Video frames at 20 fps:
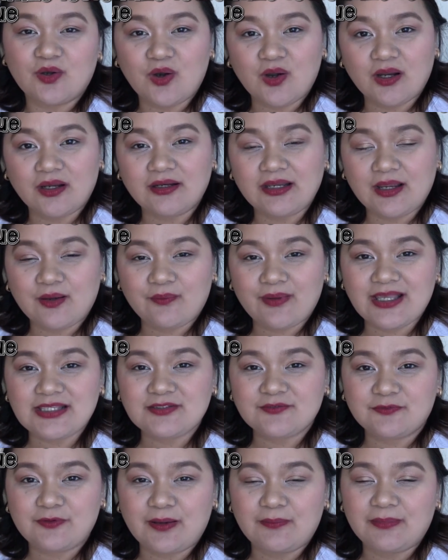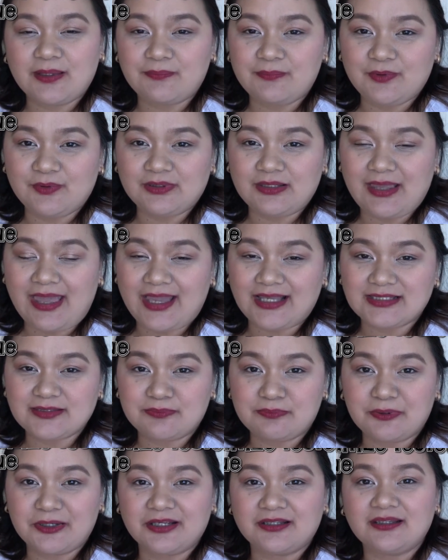Or request from the beauty
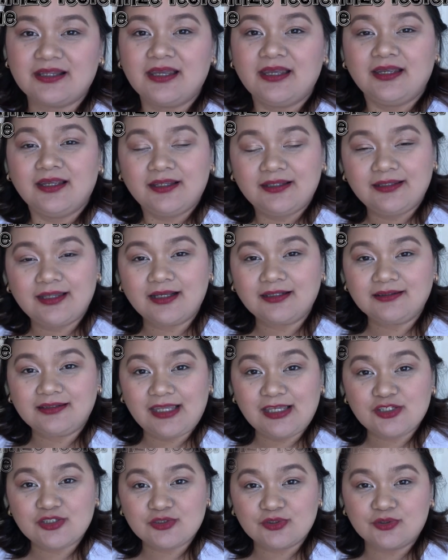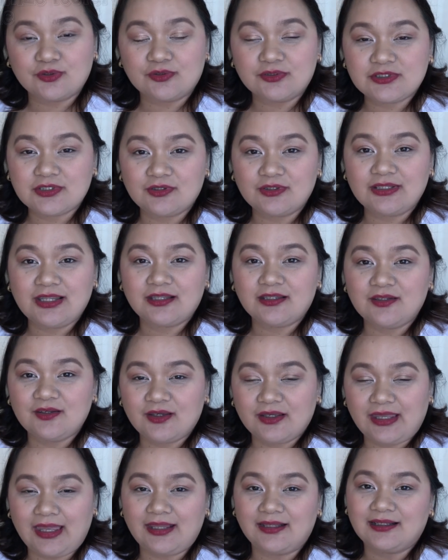expert ng tissue so that
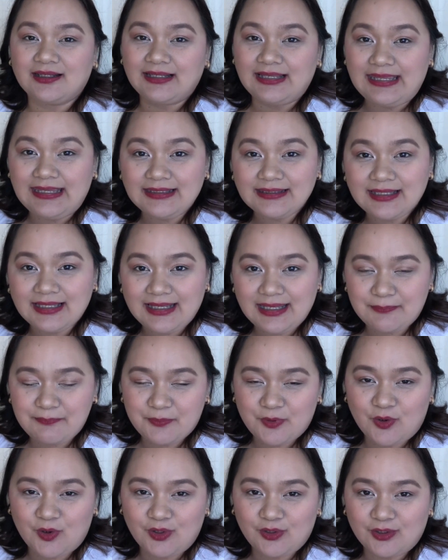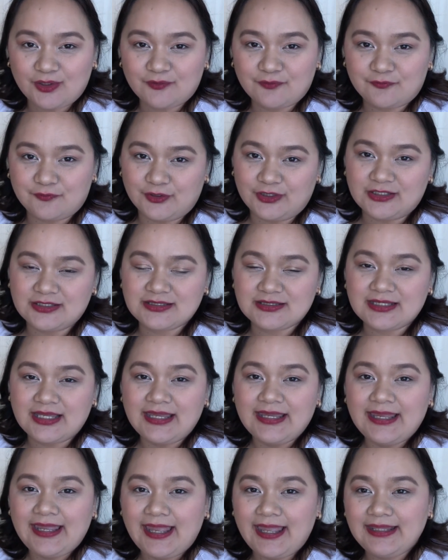you can clean the lip color first
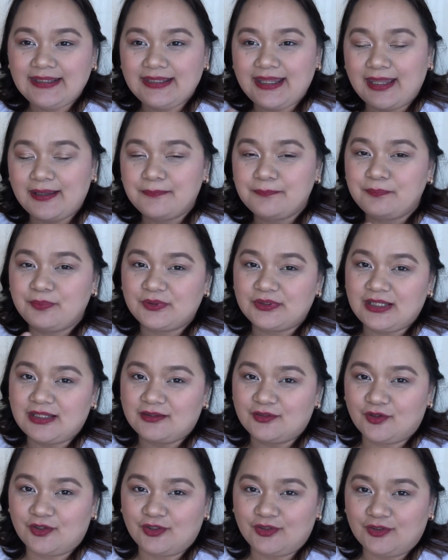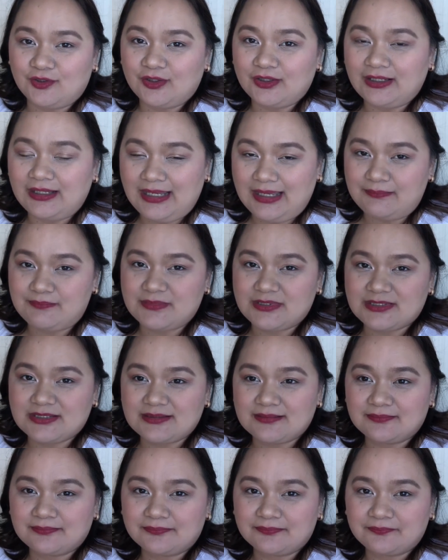and then put it on your
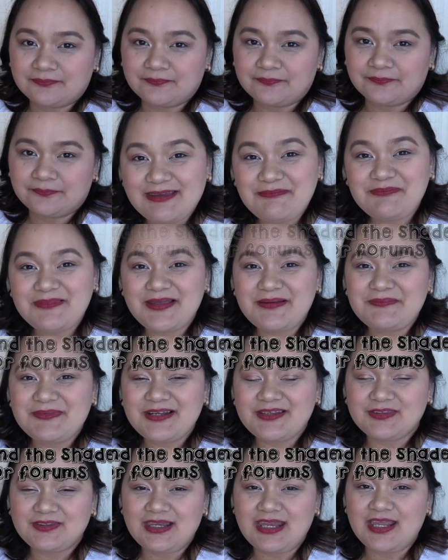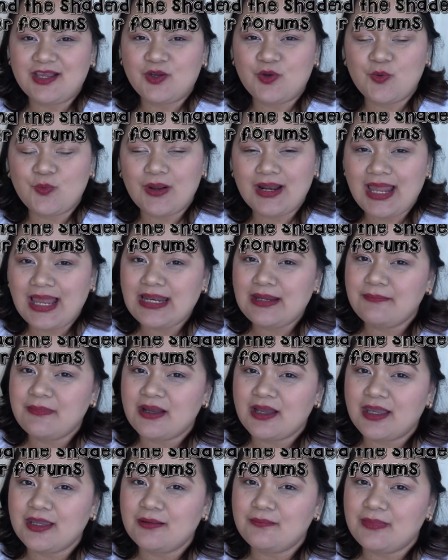lips. Tip number 3, kung wala
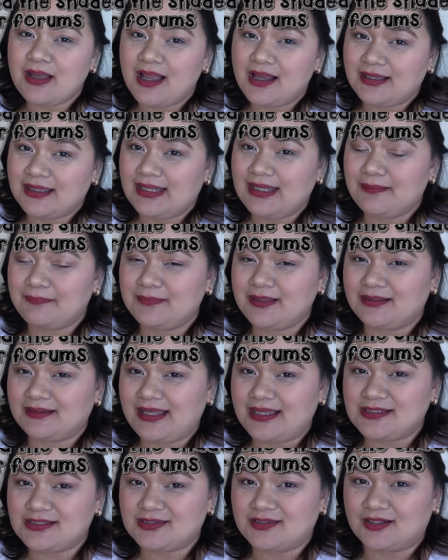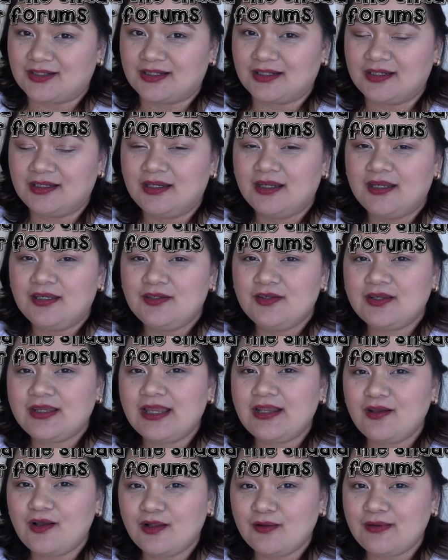naman kayong mahagilap na tester,
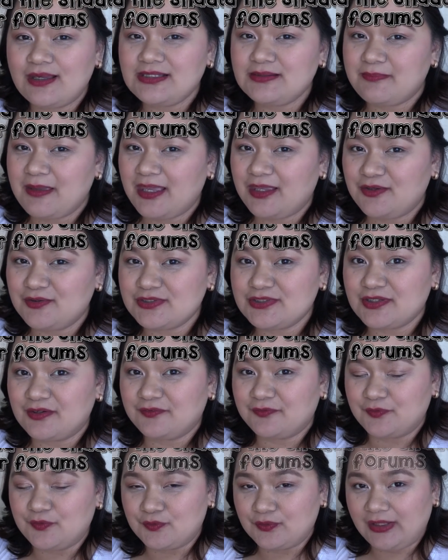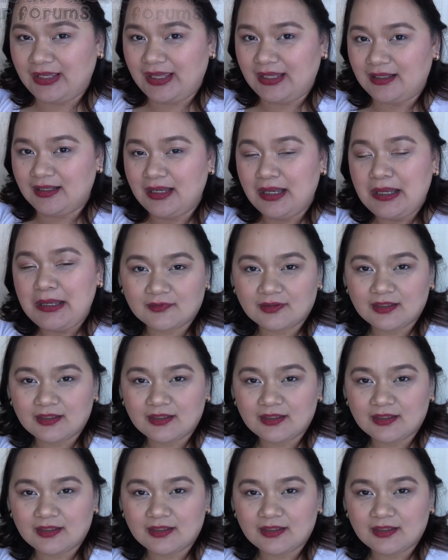you can always make use of Google.